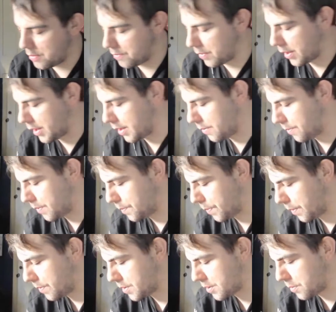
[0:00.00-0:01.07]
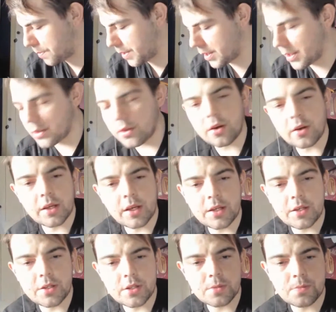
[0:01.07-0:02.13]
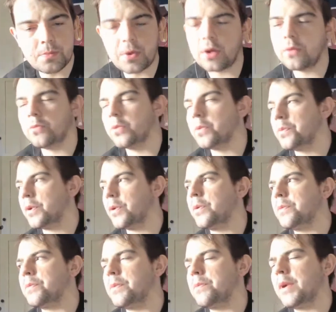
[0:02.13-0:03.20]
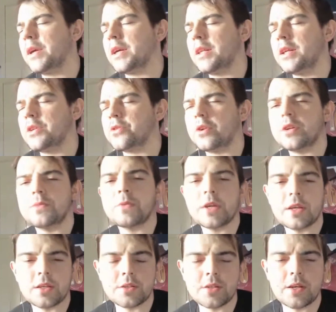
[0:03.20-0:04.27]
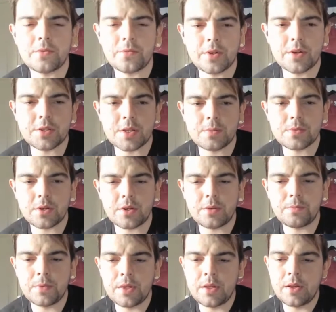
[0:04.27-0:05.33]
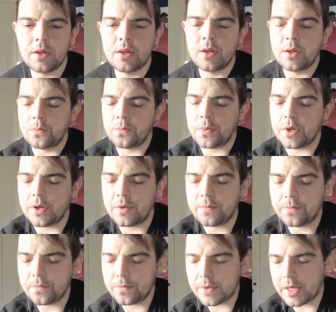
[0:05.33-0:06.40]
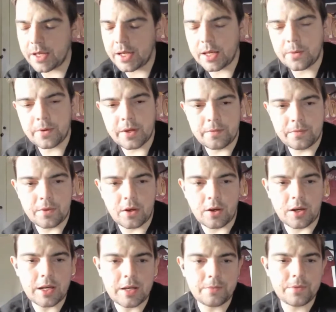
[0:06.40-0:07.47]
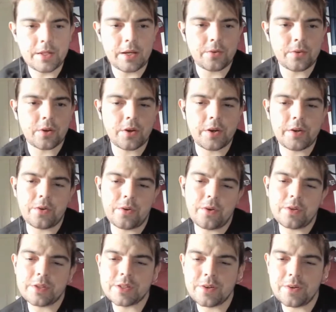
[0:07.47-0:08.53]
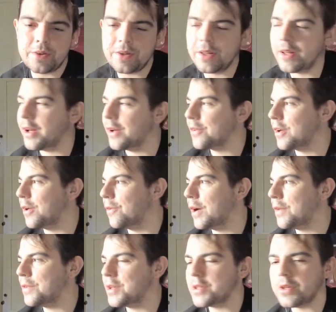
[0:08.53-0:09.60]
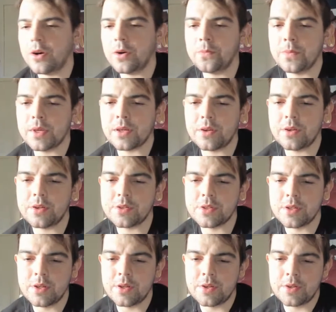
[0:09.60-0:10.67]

Right, and we'd probably still be in the dark ages, but we'd probably be trying to make it safer at the same time. But anyway, I am now going on. So I'm going to wrap this up because,